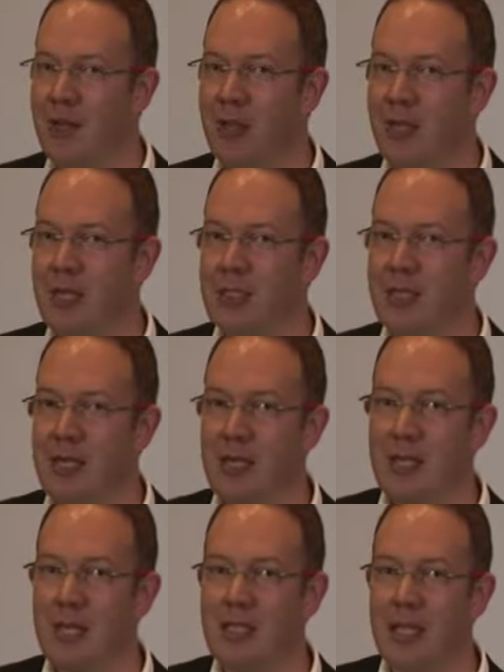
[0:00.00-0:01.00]
think that
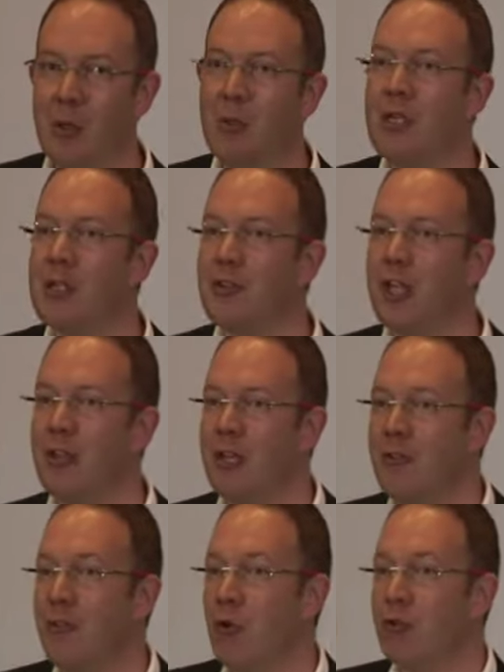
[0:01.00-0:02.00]
they will share their
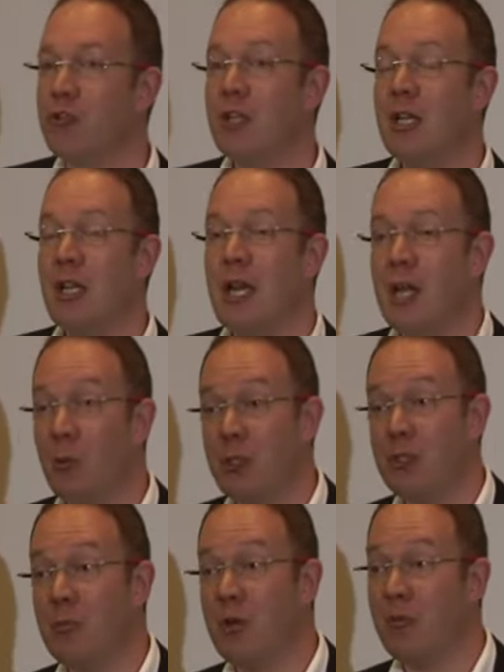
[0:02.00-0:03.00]
thoughts and
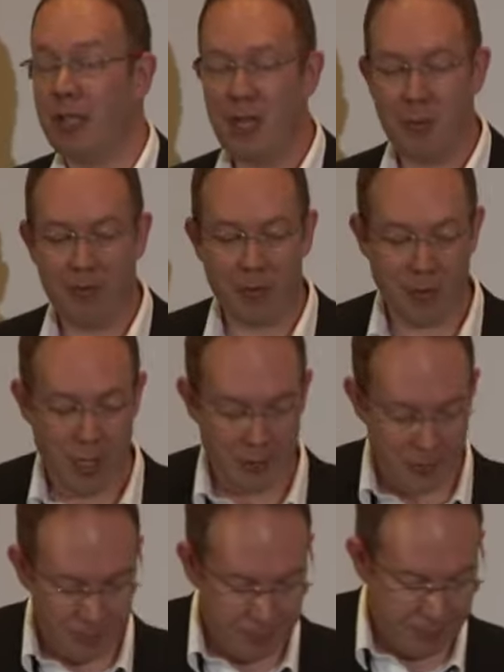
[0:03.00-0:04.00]
wisdom over the coming few days.